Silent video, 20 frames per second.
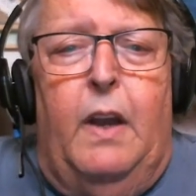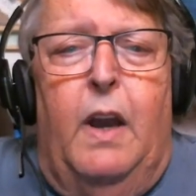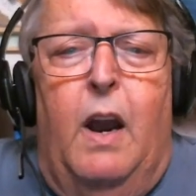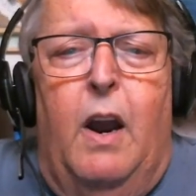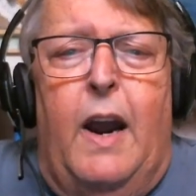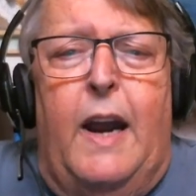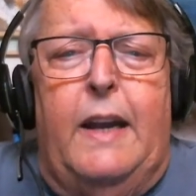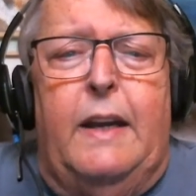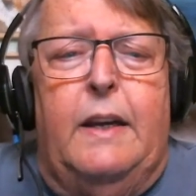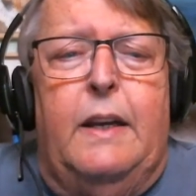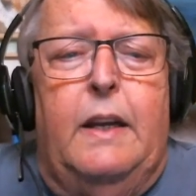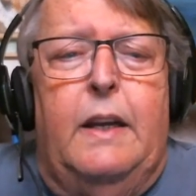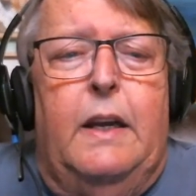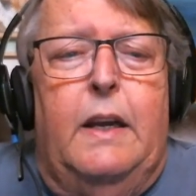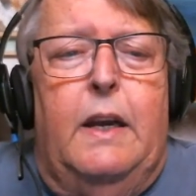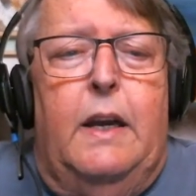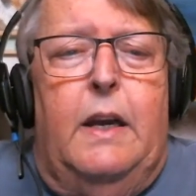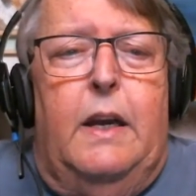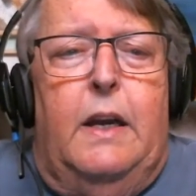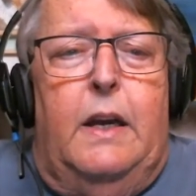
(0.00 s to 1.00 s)
All right.
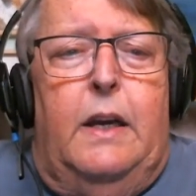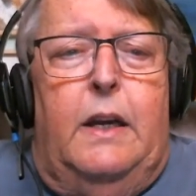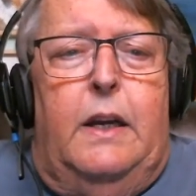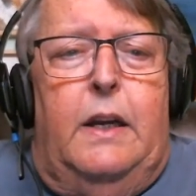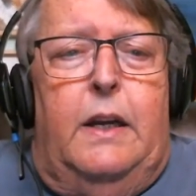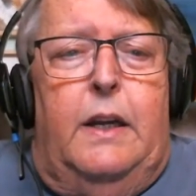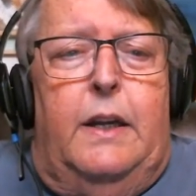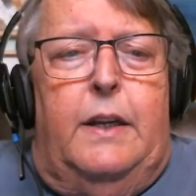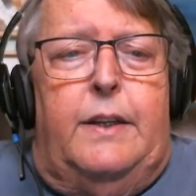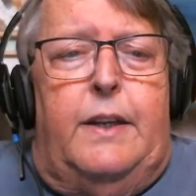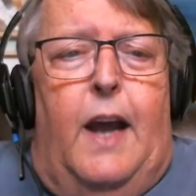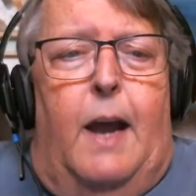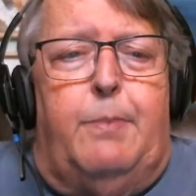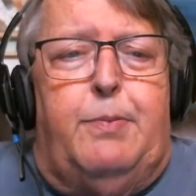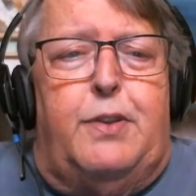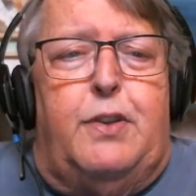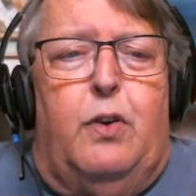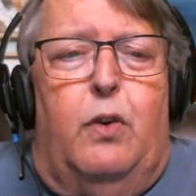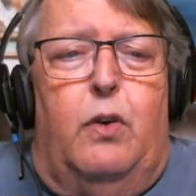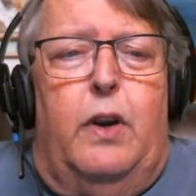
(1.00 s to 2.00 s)
Top
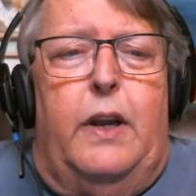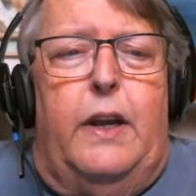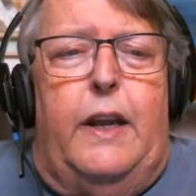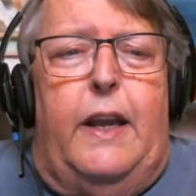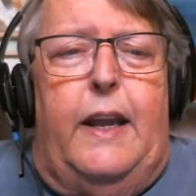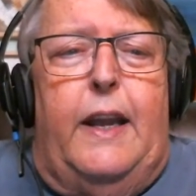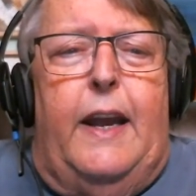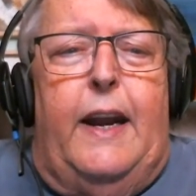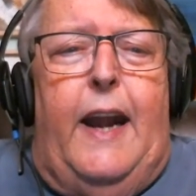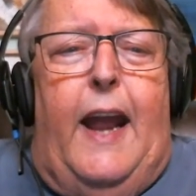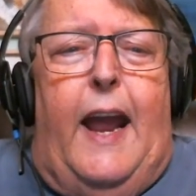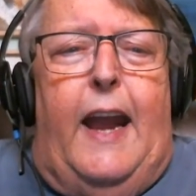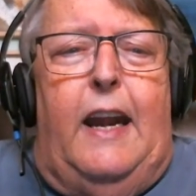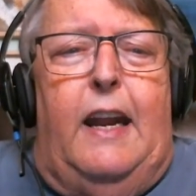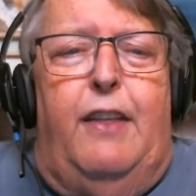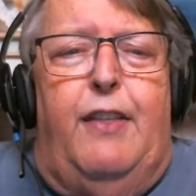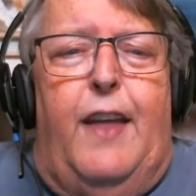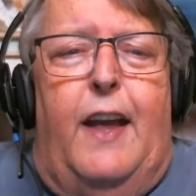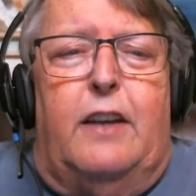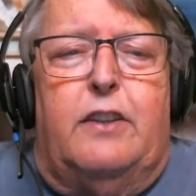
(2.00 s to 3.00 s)
story again,
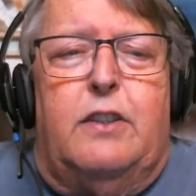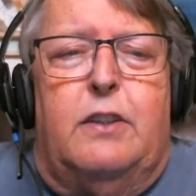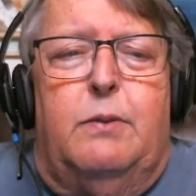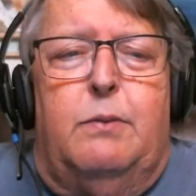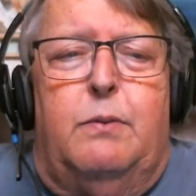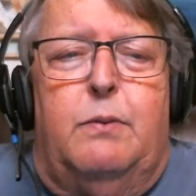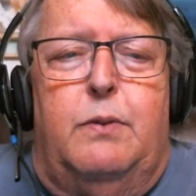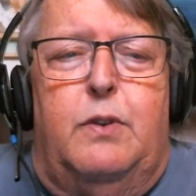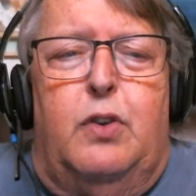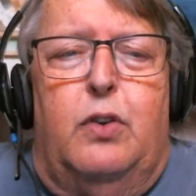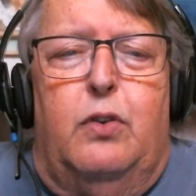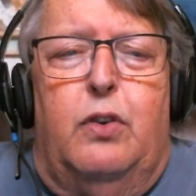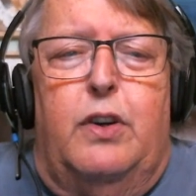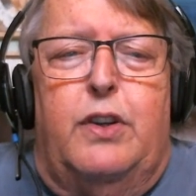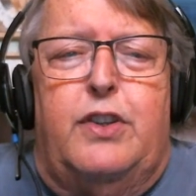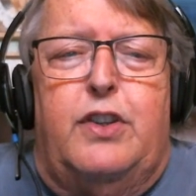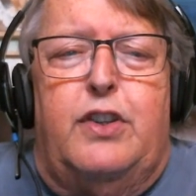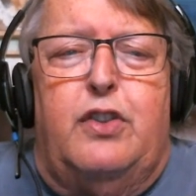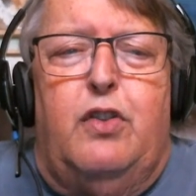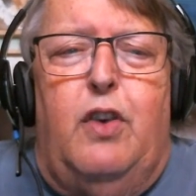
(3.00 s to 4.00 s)
80,000
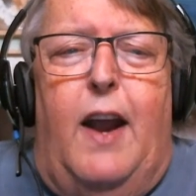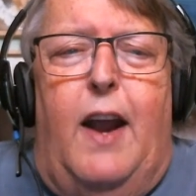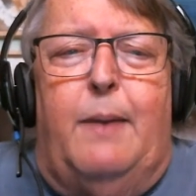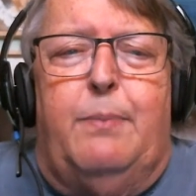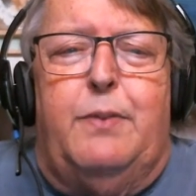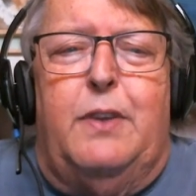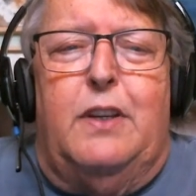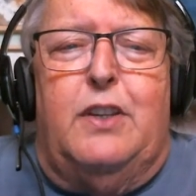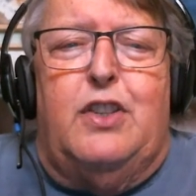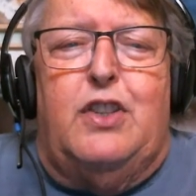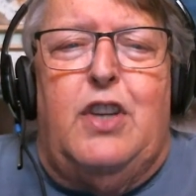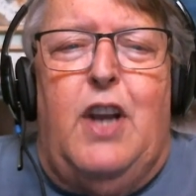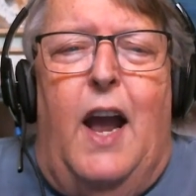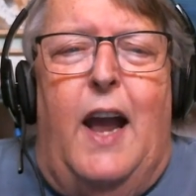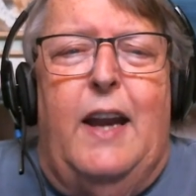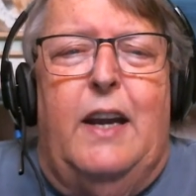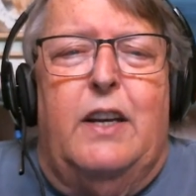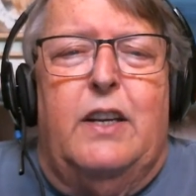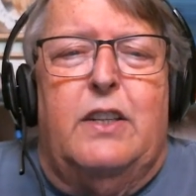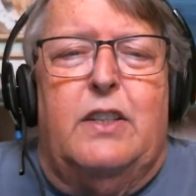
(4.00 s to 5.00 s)
tourists trapped in
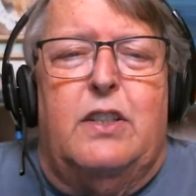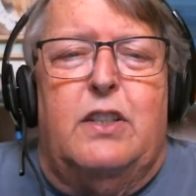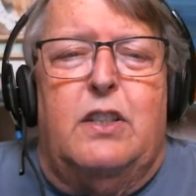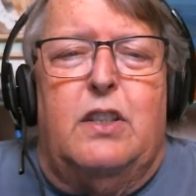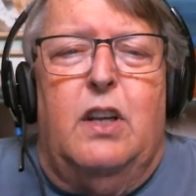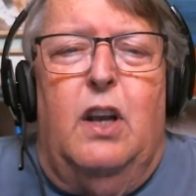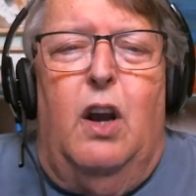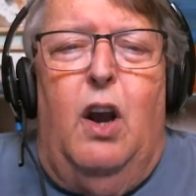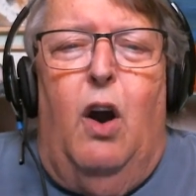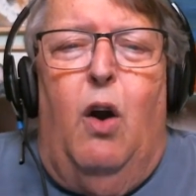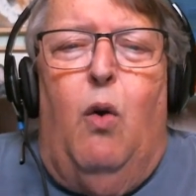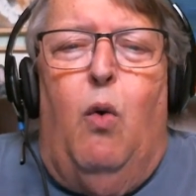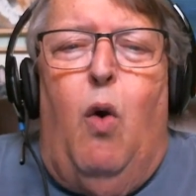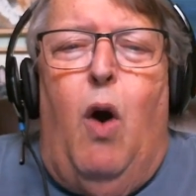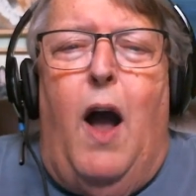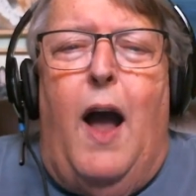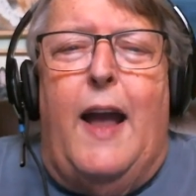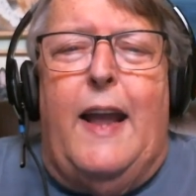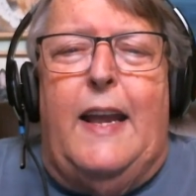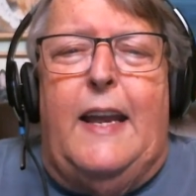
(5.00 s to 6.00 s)
China's
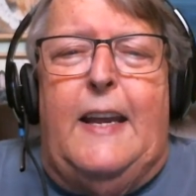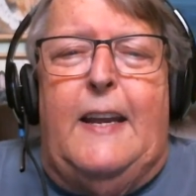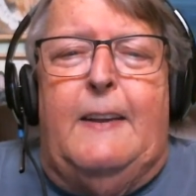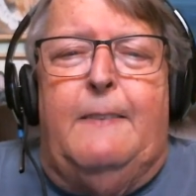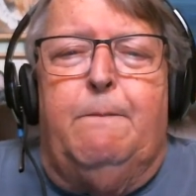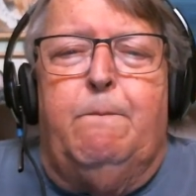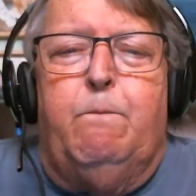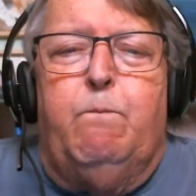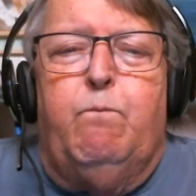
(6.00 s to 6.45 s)
Hawaii.